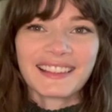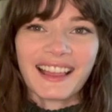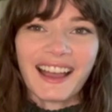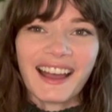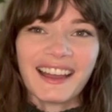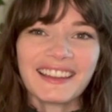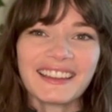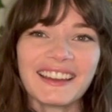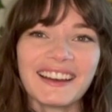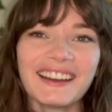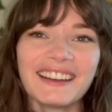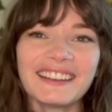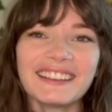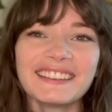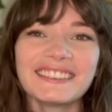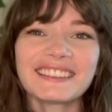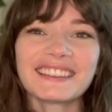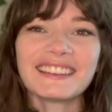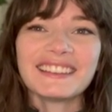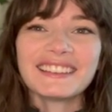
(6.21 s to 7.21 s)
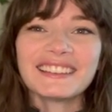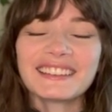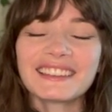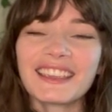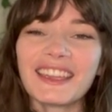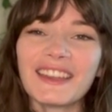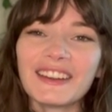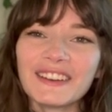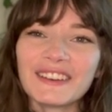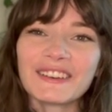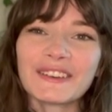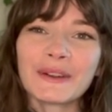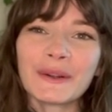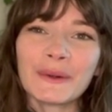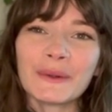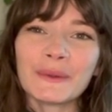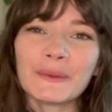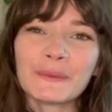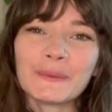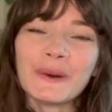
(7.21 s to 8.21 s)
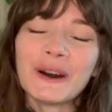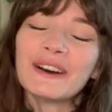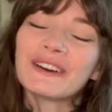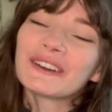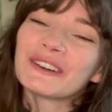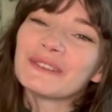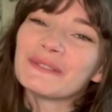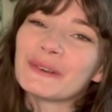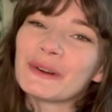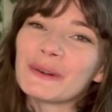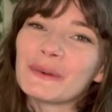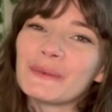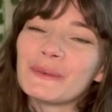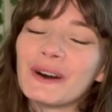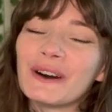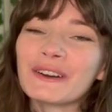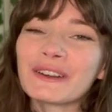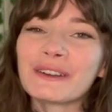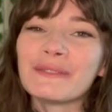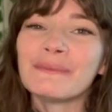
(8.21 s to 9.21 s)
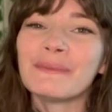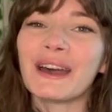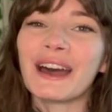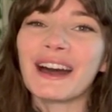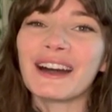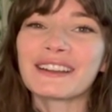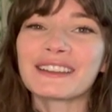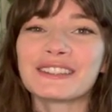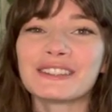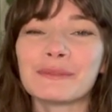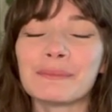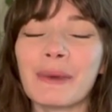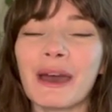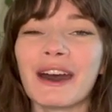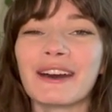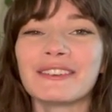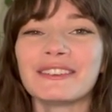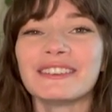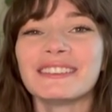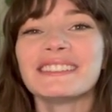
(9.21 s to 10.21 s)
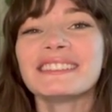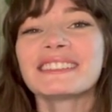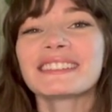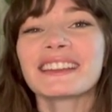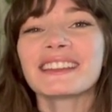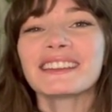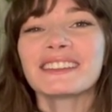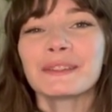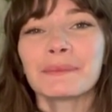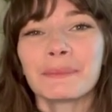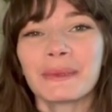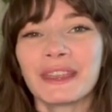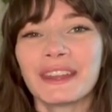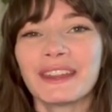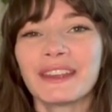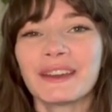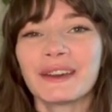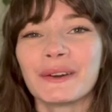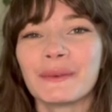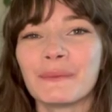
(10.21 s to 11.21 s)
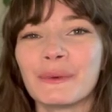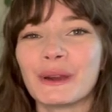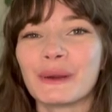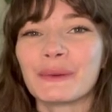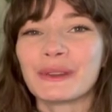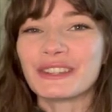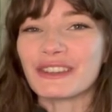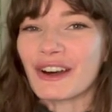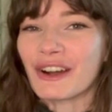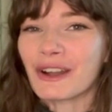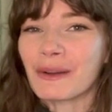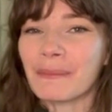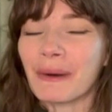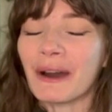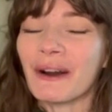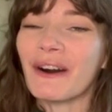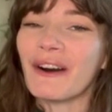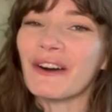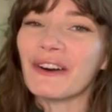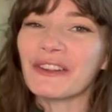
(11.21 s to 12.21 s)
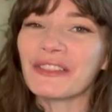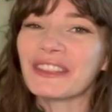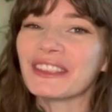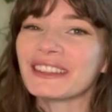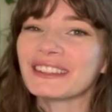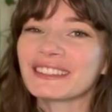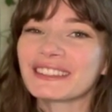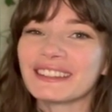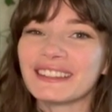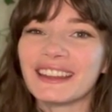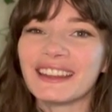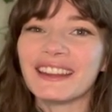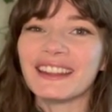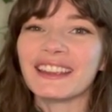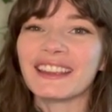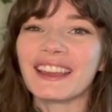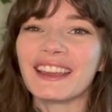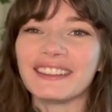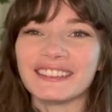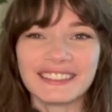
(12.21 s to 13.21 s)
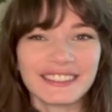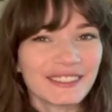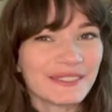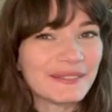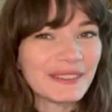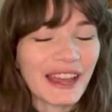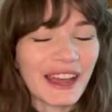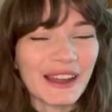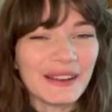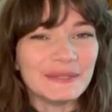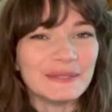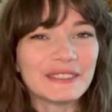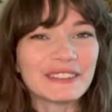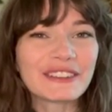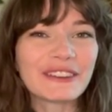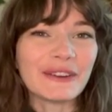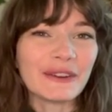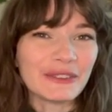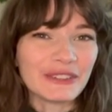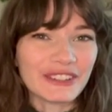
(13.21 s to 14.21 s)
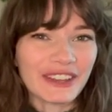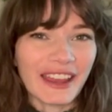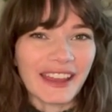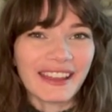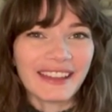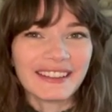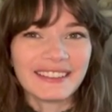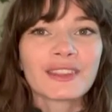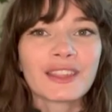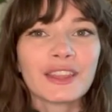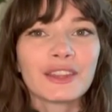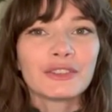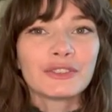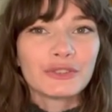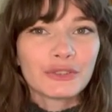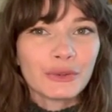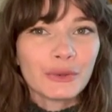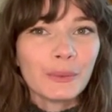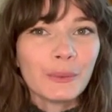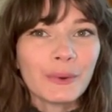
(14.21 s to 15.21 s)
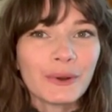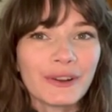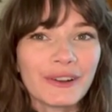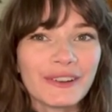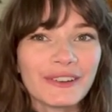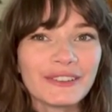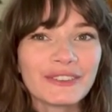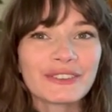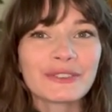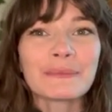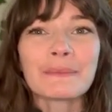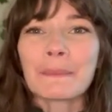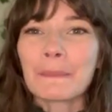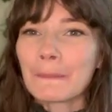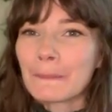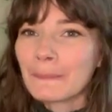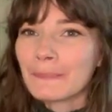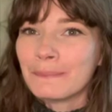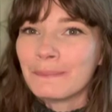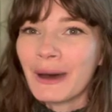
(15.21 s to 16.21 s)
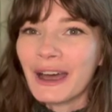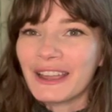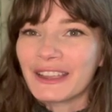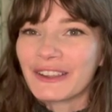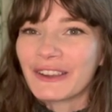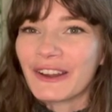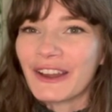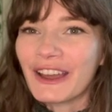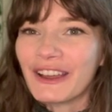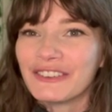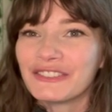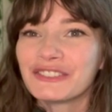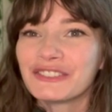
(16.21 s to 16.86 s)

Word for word: Hi guys, it's Carol. Welcome or welcome back to Pattern Encyclopedia where we talk about all things knitting and sometimes crochet. Two words, Minecraft